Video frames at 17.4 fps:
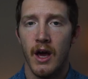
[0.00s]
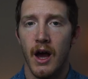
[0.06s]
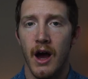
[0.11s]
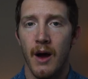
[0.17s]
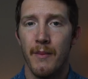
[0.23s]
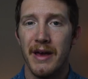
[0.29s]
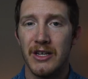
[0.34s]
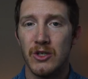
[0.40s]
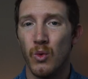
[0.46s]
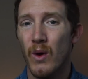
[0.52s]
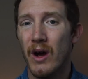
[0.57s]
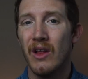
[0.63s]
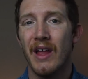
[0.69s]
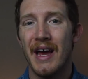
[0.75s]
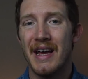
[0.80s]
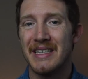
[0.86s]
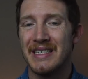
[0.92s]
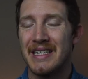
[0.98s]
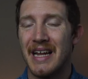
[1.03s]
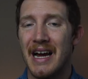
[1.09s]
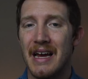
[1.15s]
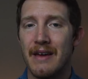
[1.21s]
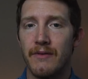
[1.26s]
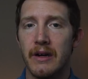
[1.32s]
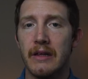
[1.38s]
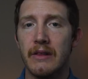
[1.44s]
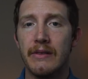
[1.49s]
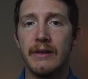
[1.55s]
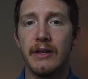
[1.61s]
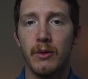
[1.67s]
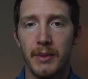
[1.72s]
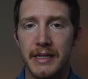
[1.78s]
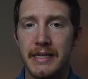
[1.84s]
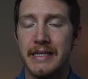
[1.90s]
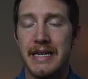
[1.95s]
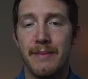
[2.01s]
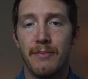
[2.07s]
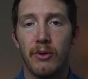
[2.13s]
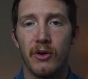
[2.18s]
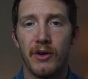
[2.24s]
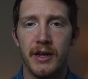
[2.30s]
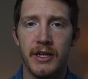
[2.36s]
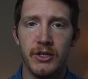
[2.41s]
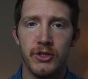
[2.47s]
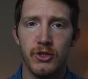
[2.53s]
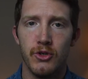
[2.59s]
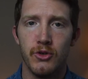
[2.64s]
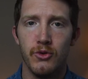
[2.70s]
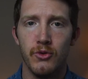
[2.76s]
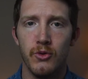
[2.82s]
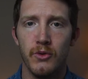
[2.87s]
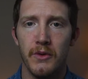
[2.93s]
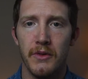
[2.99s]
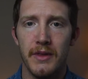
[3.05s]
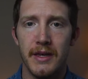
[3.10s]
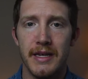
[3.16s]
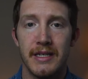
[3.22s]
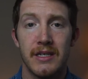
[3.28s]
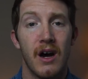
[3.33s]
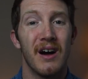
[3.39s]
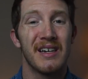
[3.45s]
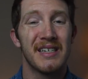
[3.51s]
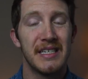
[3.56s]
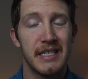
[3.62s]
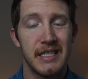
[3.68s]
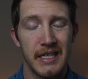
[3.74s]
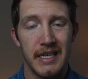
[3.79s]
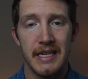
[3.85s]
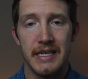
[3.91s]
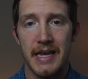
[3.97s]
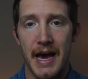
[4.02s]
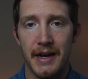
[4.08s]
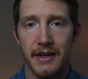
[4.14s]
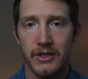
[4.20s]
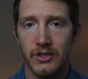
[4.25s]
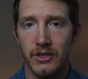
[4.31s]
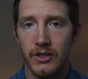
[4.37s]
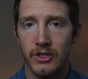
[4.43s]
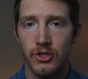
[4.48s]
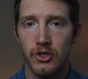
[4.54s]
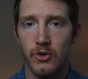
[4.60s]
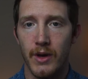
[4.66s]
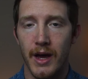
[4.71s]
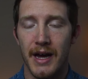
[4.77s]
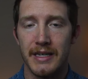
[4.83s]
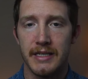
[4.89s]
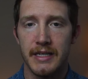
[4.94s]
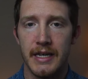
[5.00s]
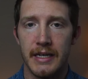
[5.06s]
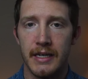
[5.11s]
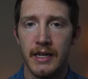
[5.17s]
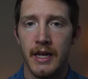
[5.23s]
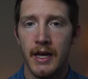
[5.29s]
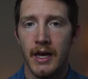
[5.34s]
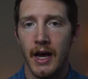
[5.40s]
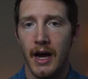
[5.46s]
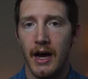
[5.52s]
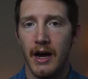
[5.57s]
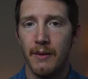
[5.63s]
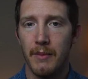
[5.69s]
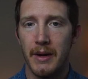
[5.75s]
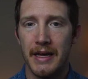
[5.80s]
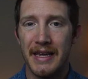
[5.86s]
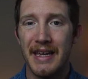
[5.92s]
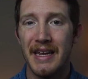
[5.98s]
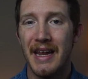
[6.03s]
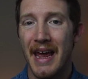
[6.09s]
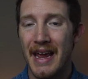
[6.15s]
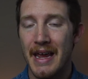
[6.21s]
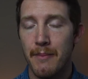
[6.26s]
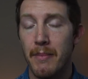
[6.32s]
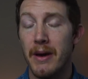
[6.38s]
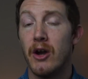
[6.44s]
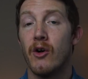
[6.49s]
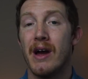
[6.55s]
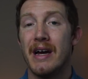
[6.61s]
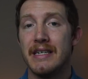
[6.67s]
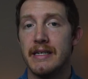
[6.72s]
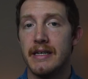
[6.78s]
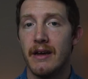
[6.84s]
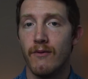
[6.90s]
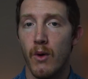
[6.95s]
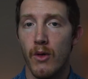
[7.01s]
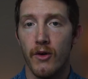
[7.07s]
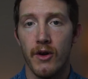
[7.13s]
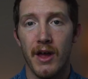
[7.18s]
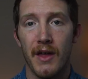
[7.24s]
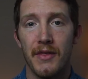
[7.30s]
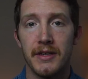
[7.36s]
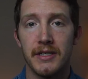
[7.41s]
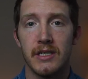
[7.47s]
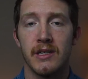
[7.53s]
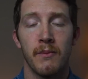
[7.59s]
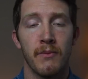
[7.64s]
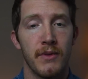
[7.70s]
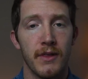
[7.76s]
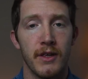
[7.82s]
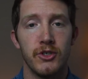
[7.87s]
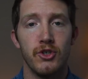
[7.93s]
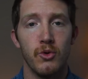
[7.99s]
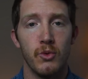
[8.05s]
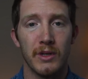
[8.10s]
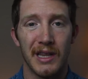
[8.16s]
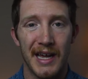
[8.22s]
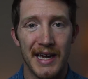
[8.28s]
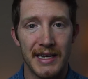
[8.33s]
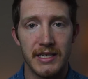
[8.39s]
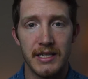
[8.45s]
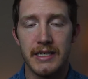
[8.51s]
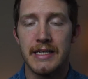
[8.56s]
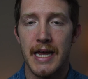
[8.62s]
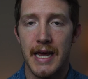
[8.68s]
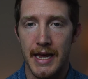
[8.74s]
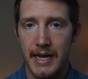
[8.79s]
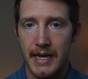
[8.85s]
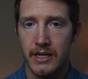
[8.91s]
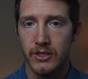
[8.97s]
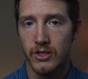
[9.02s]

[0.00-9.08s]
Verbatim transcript: um, as well as dive a little bit deeper into the toxicity data so that you guys can um, get a better idea of whether or not this is something that you would like to take.